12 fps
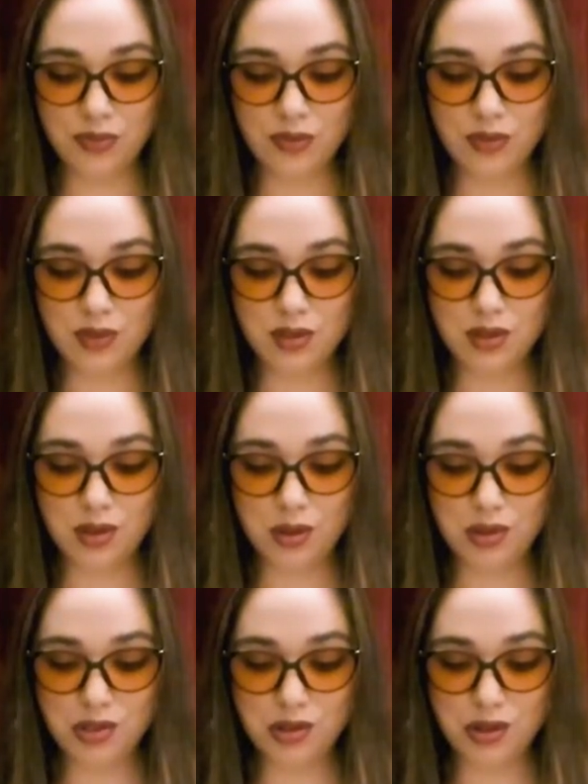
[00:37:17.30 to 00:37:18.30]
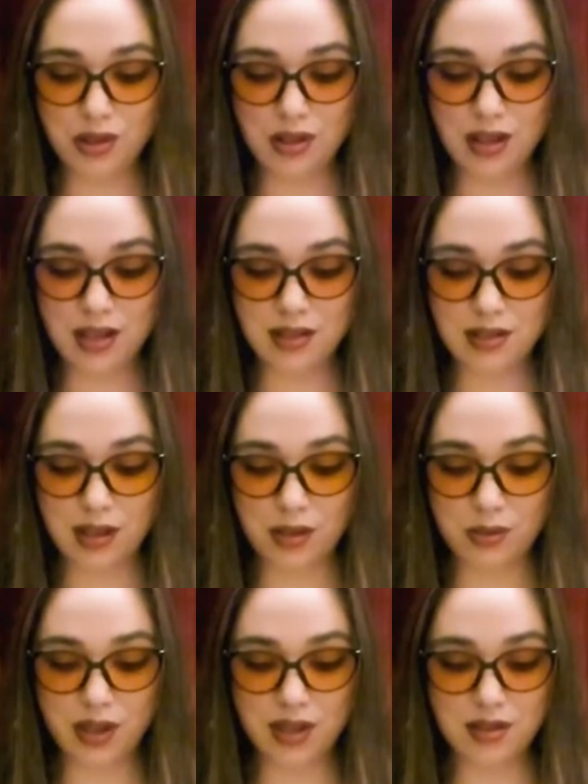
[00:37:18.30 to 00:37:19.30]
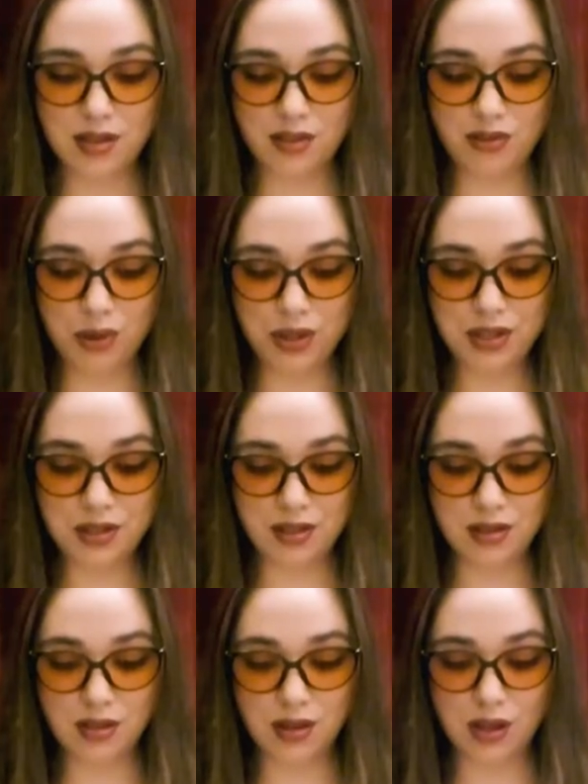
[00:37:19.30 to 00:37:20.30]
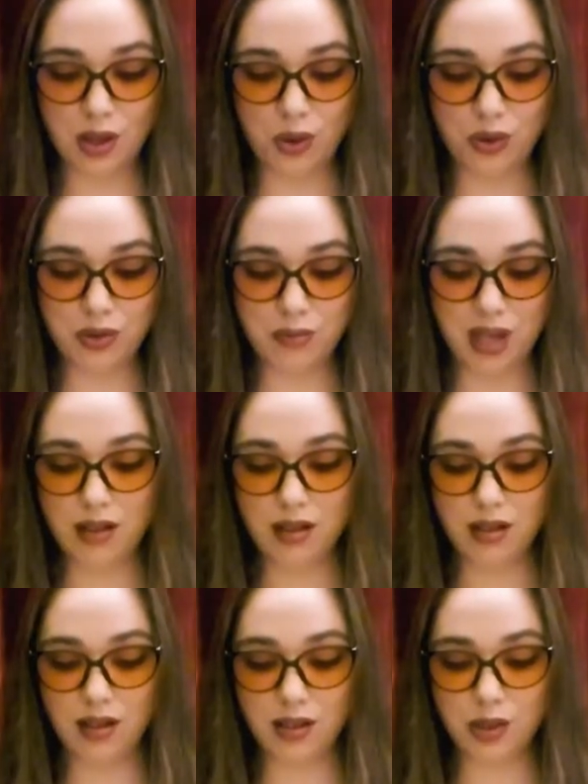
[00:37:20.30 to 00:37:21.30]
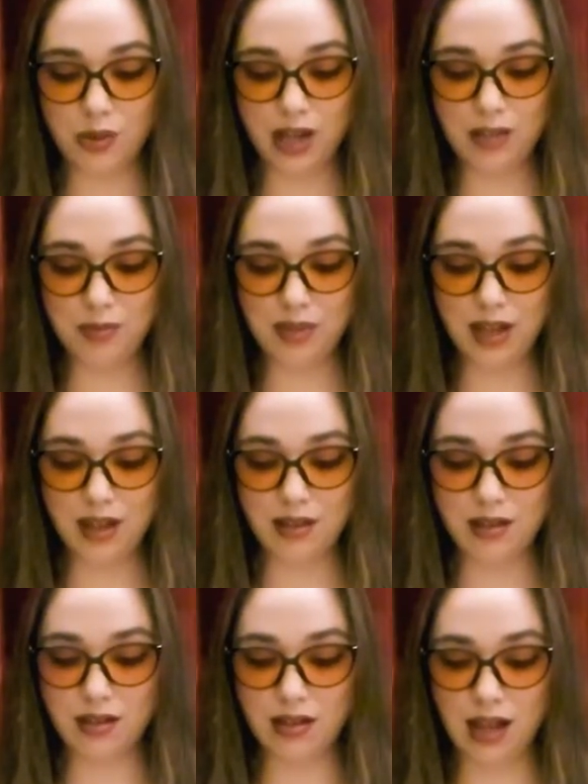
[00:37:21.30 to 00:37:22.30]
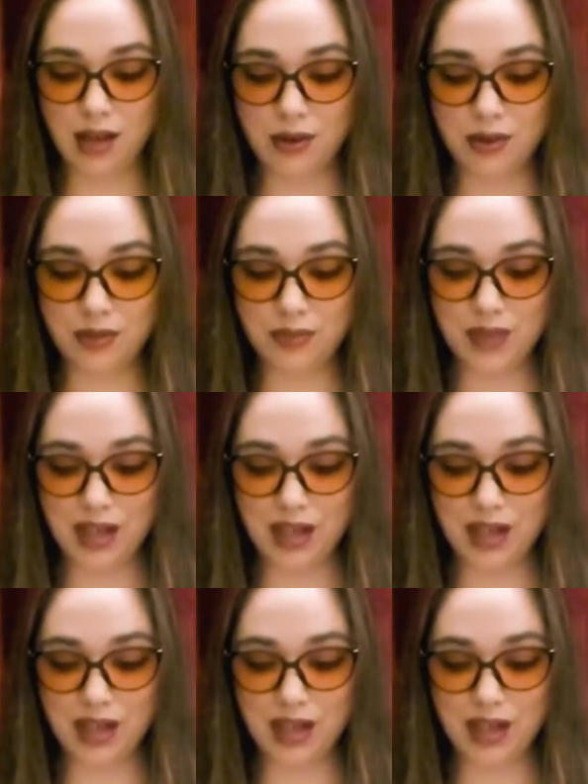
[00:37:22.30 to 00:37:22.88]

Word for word: So surely as they raised their voices, the old man got quite blithe and loud,